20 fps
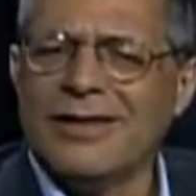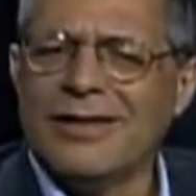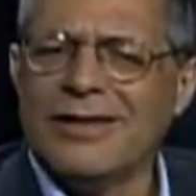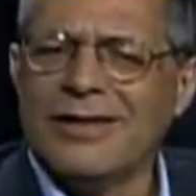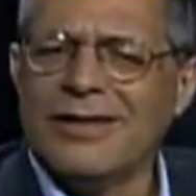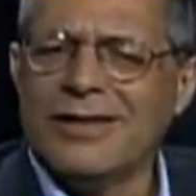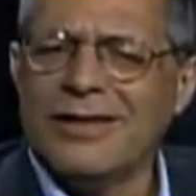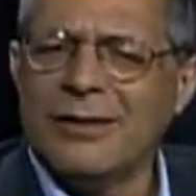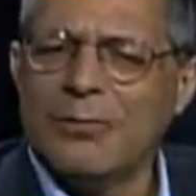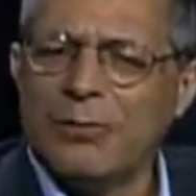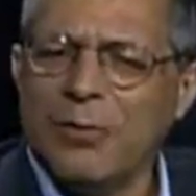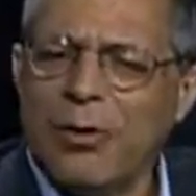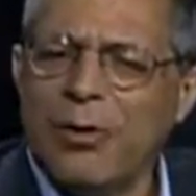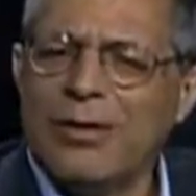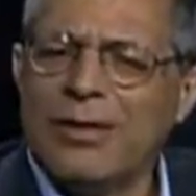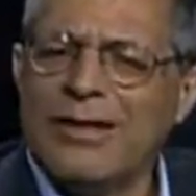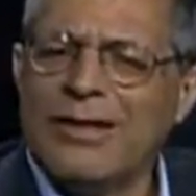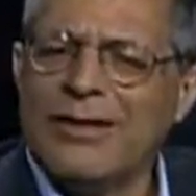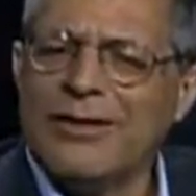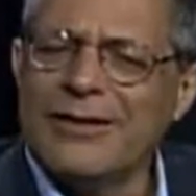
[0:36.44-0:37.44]

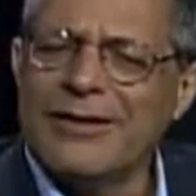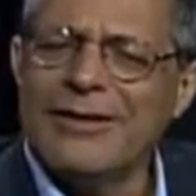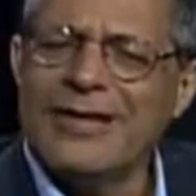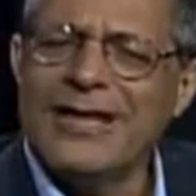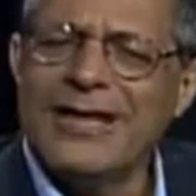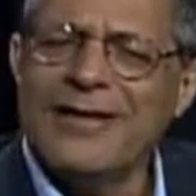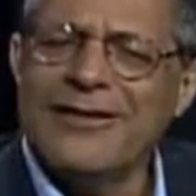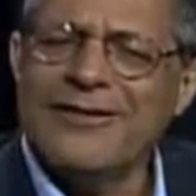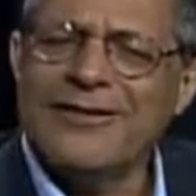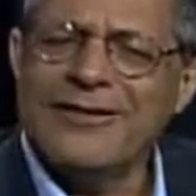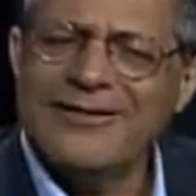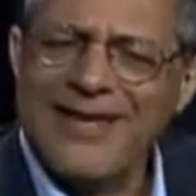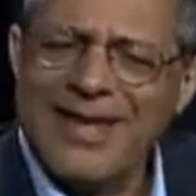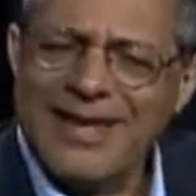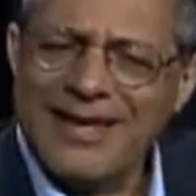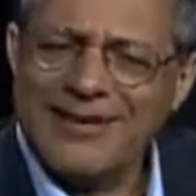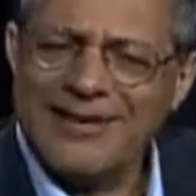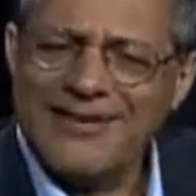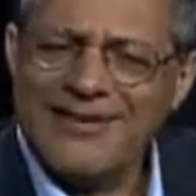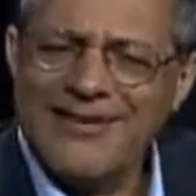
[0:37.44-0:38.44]
Ebola in the United
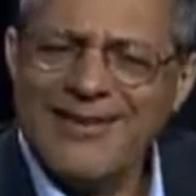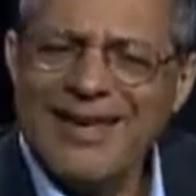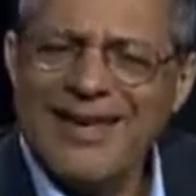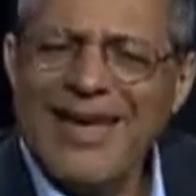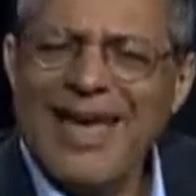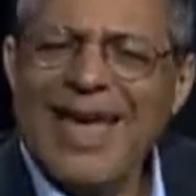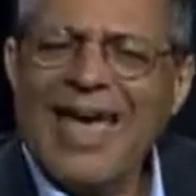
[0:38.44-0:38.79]
States